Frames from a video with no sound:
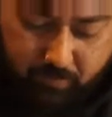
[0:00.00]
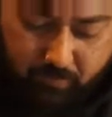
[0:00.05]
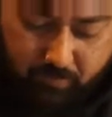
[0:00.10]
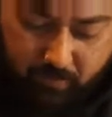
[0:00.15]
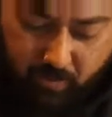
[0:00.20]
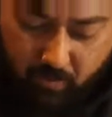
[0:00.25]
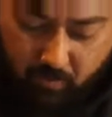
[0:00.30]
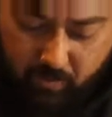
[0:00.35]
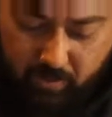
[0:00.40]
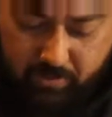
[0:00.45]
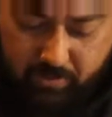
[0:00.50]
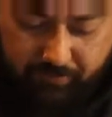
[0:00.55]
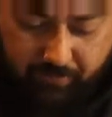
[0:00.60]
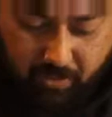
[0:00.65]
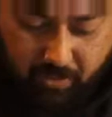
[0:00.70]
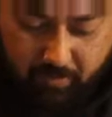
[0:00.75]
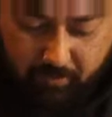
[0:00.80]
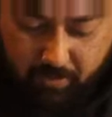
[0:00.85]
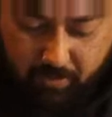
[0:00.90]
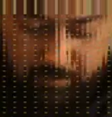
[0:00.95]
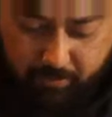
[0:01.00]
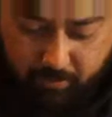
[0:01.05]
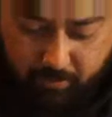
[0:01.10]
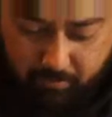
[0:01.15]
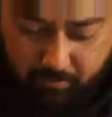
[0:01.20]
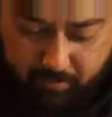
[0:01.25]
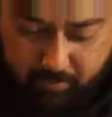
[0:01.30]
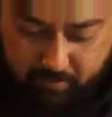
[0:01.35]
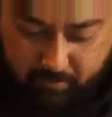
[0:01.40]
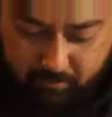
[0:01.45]
which is fine. Blood
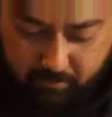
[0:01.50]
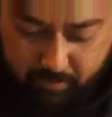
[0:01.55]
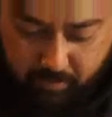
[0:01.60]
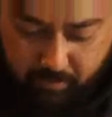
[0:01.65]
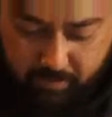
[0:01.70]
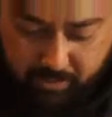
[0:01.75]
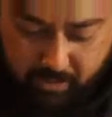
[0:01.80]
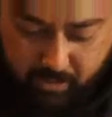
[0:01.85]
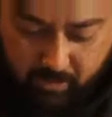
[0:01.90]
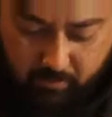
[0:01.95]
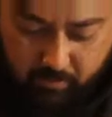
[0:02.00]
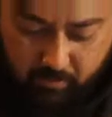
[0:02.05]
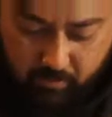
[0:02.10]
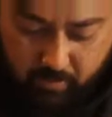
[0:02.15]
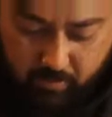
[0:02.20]
Bowl's not terrible.